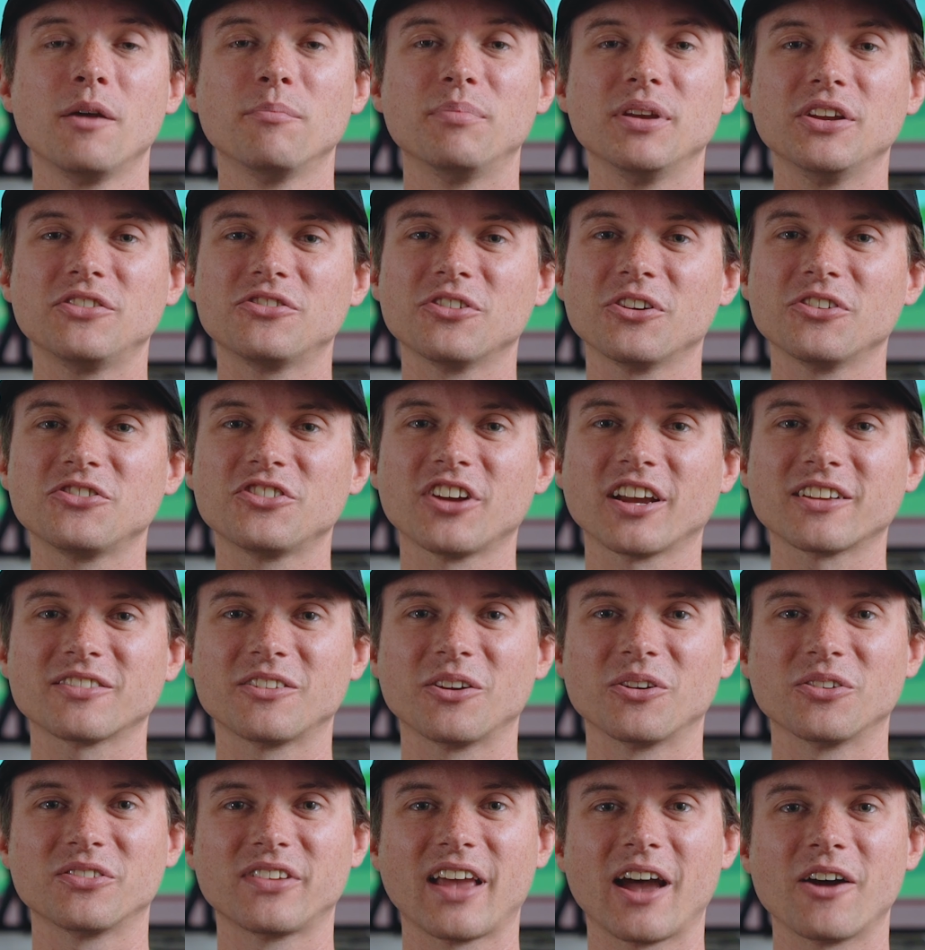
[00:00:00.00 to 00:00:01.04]
Be sure to check
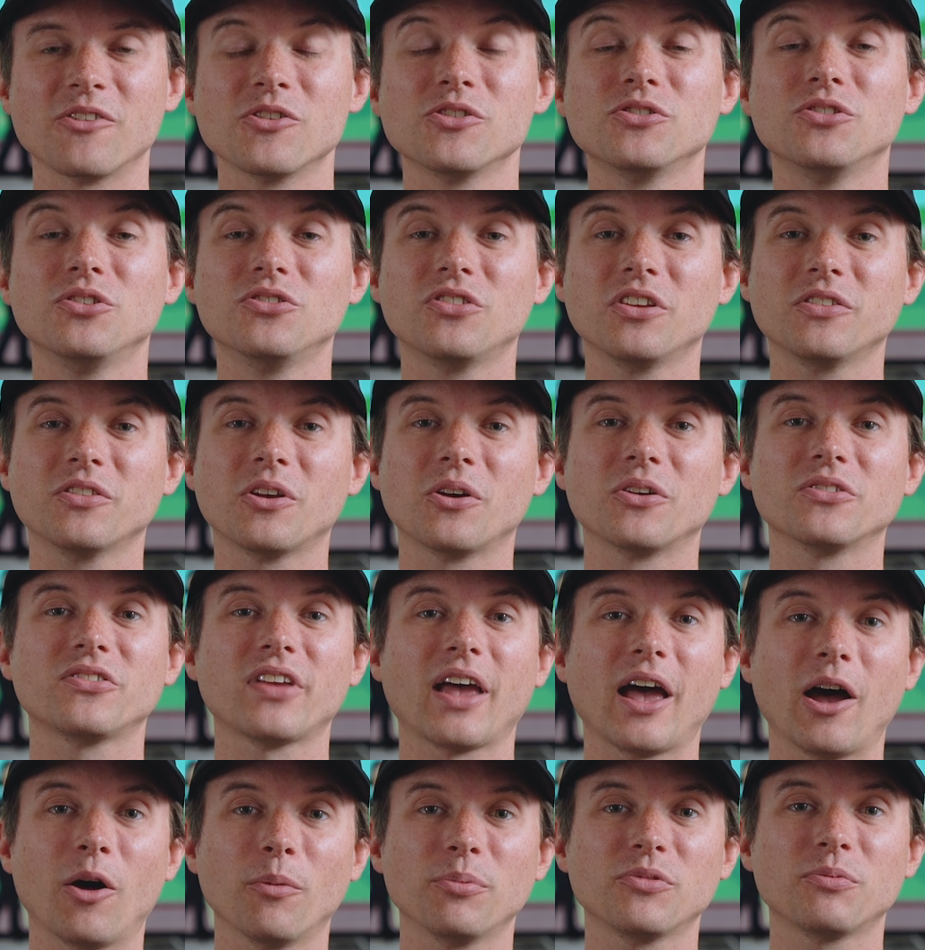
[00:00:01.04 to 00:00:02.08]
those out. Using those
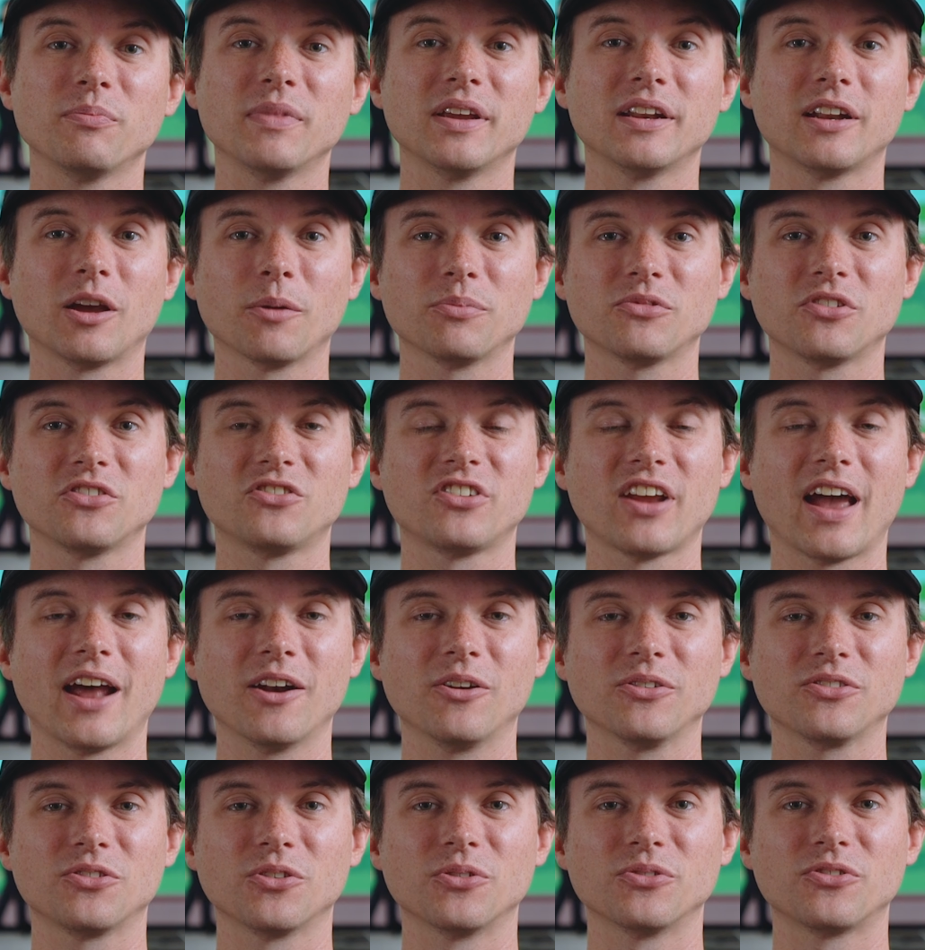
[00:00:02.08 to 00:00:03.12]
helps me and helps the
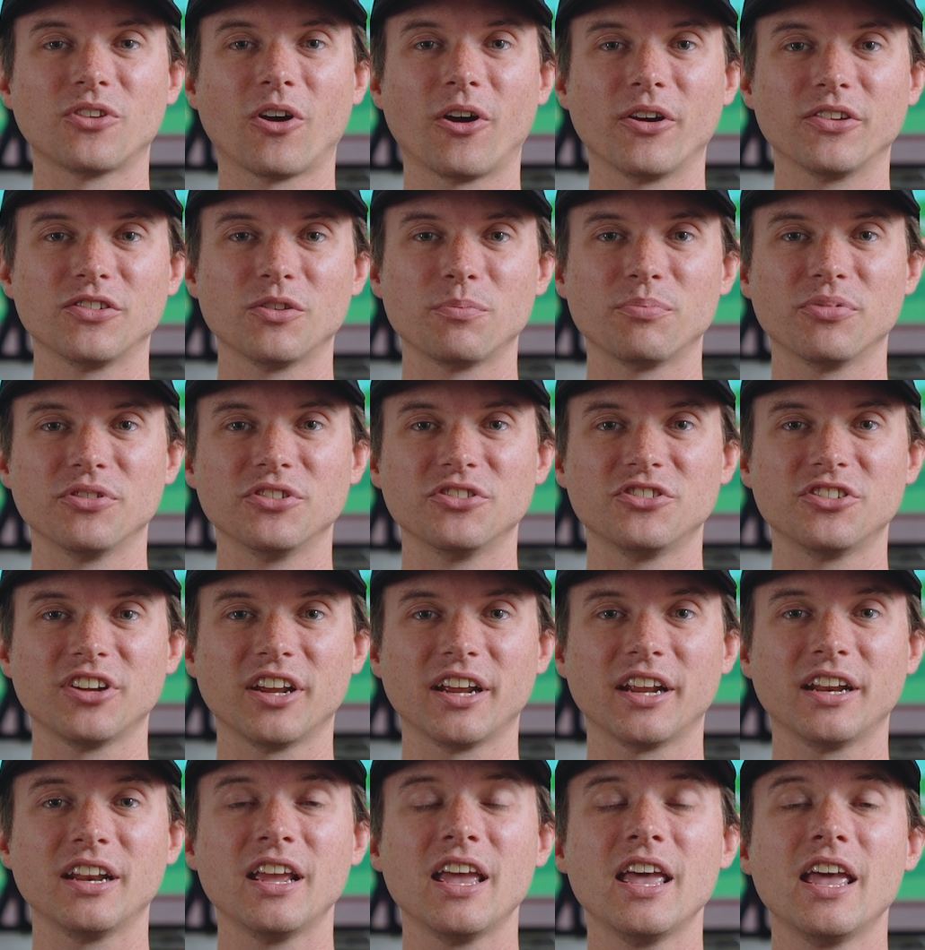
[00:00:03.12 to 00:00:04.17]
channel, so it's always
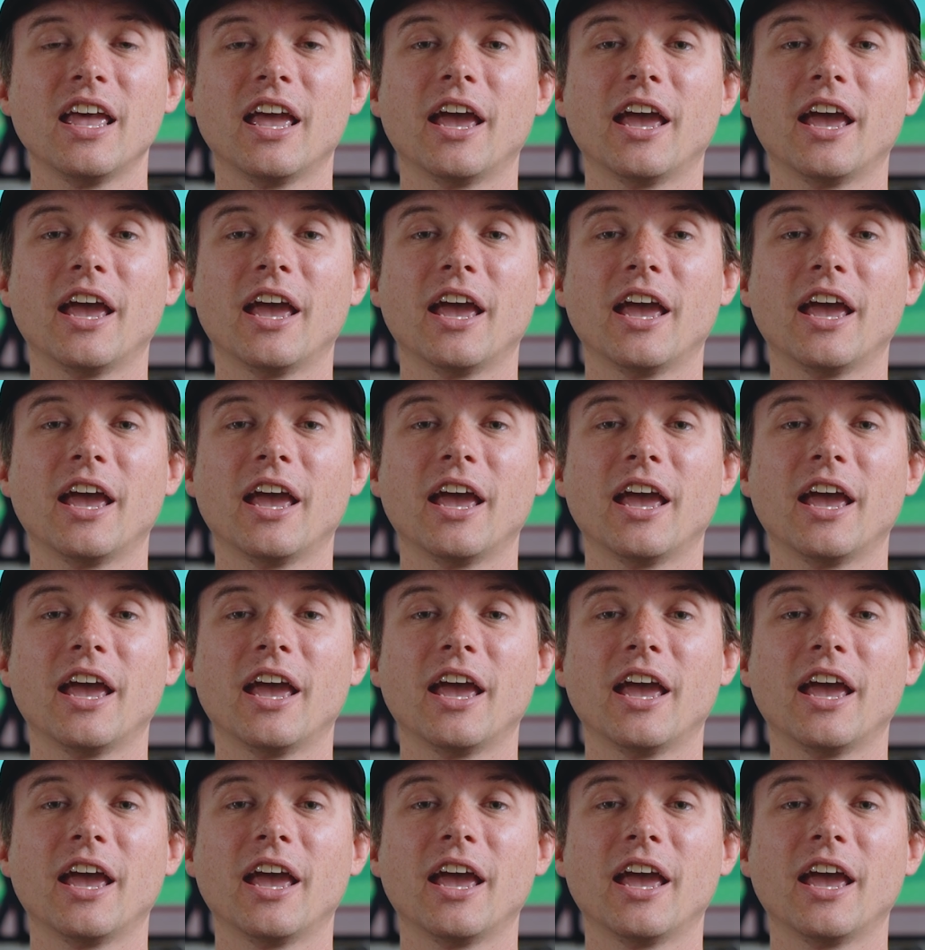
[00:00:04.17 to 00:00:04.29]
appreciated.